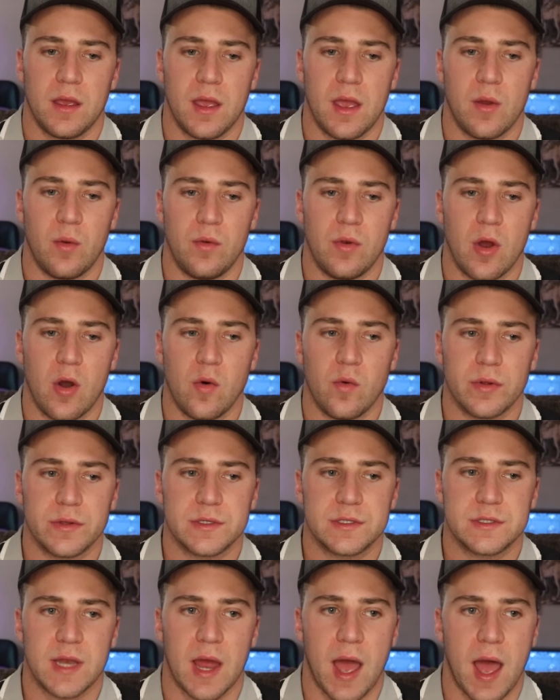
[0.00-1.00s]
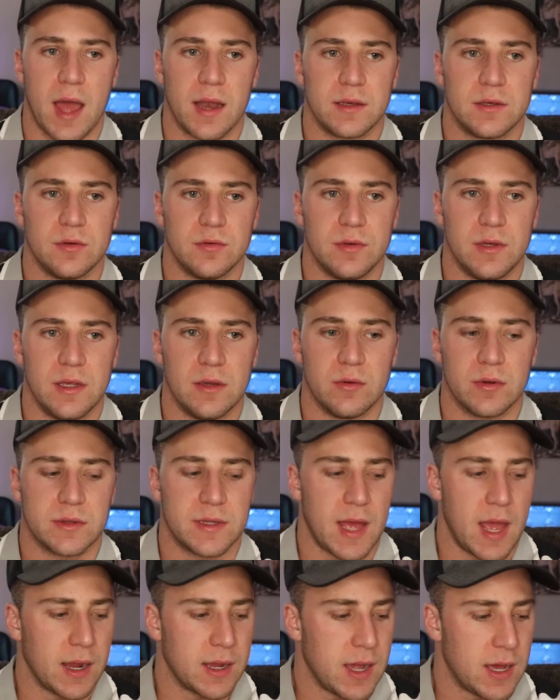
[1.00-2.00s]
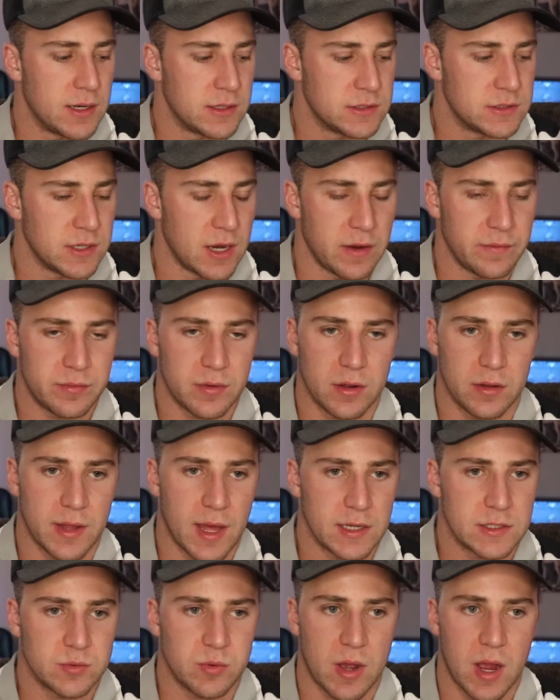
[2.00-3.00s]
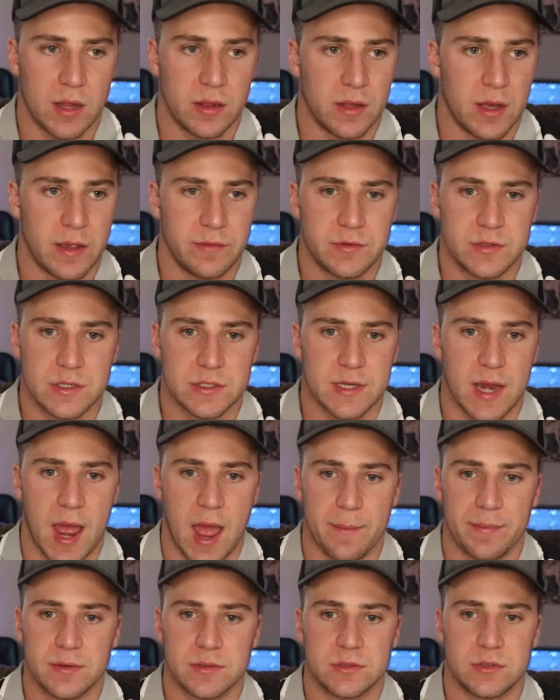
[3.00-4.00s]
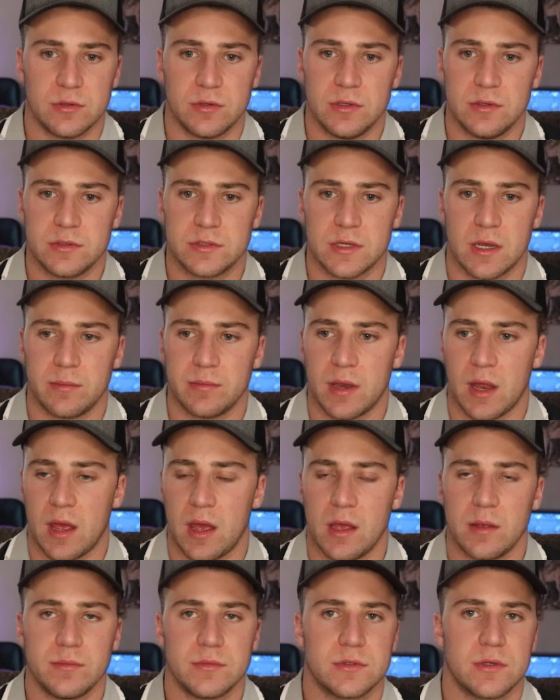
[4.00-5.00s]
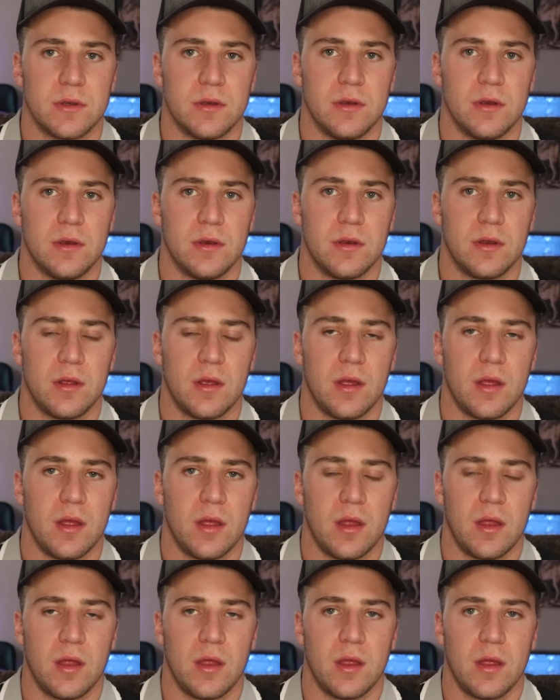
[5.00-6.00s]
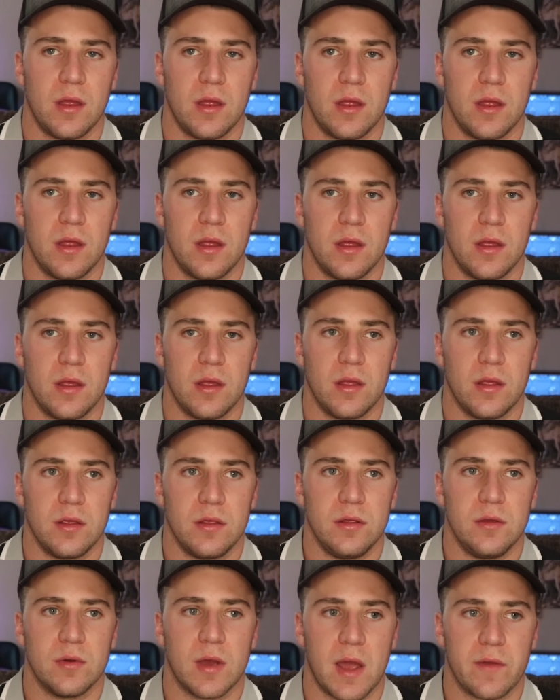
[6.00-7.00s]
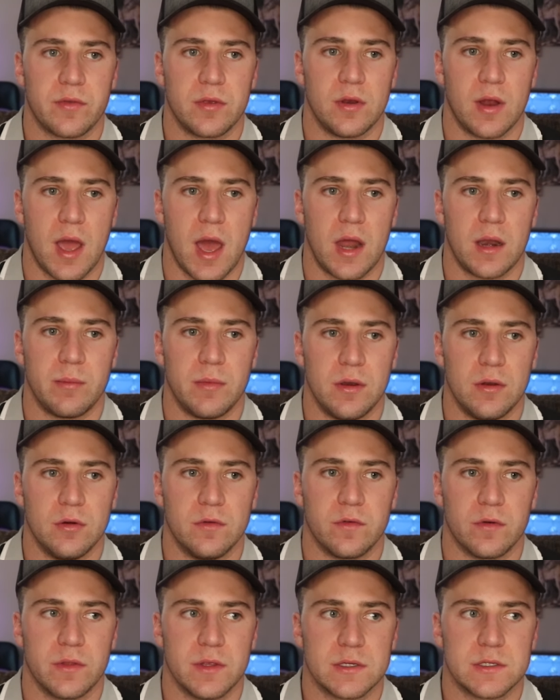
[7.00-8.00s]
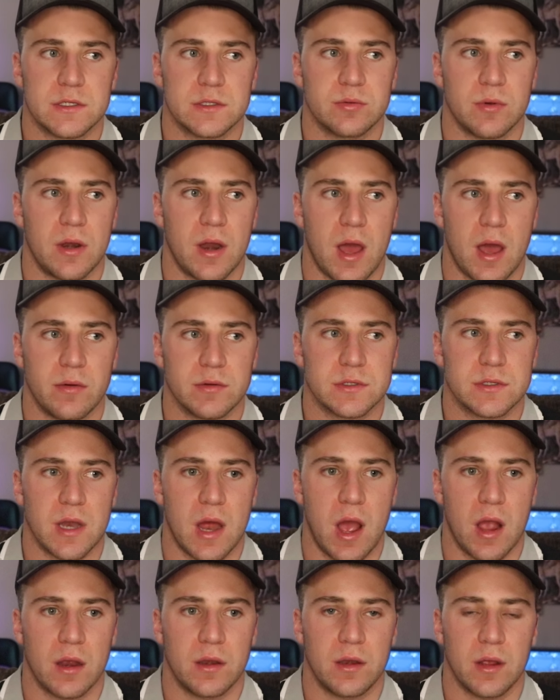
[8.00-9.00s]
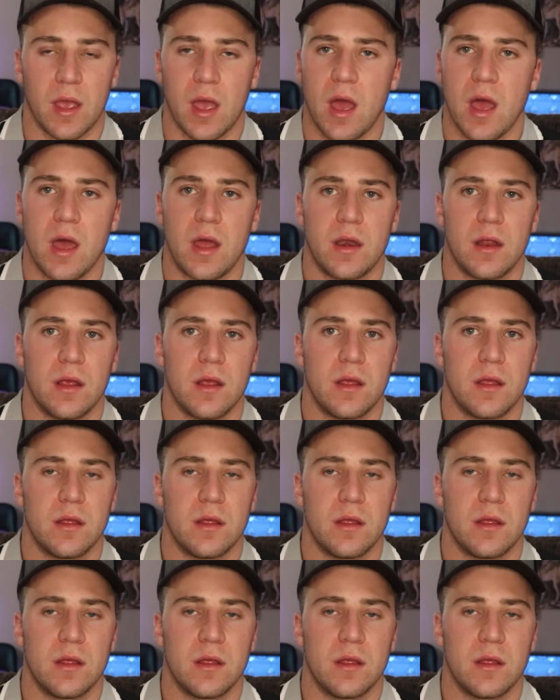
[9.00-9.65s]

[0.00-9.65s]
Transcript: And no one's taught to deal with that kind of stuff, bro. That's why life just happens to you sometimes, and you have to know how to maneuver. This is when I was talking to God.